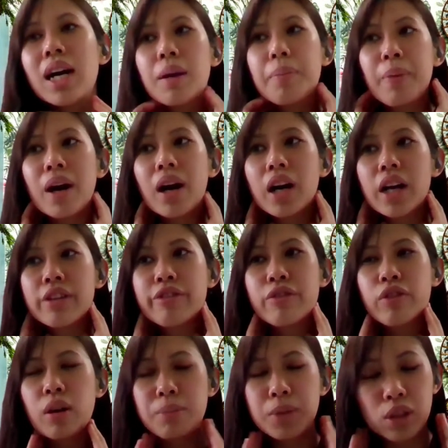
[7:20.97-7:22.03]
apart
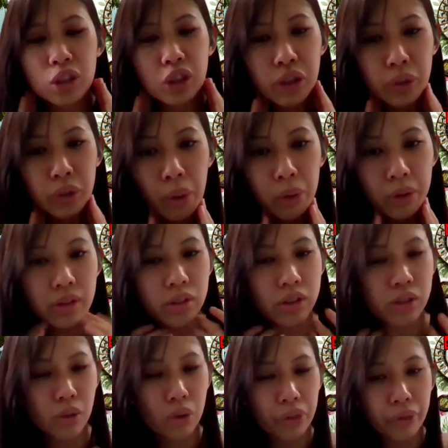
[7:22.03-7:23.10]
from your throat,
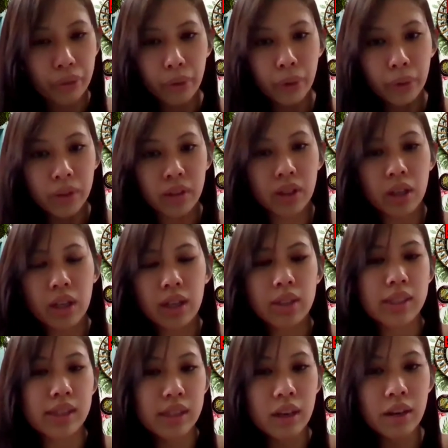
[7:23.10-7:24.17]
sore throat,
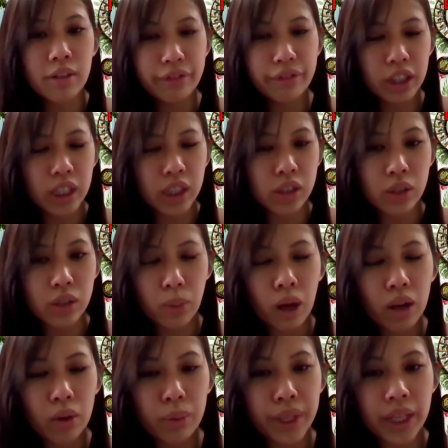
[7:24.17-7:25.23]
discomfort in
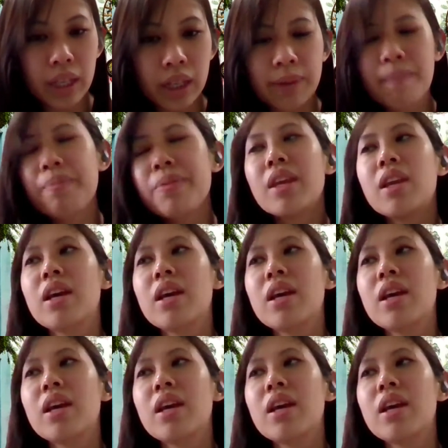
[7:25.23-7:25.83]
swallowing.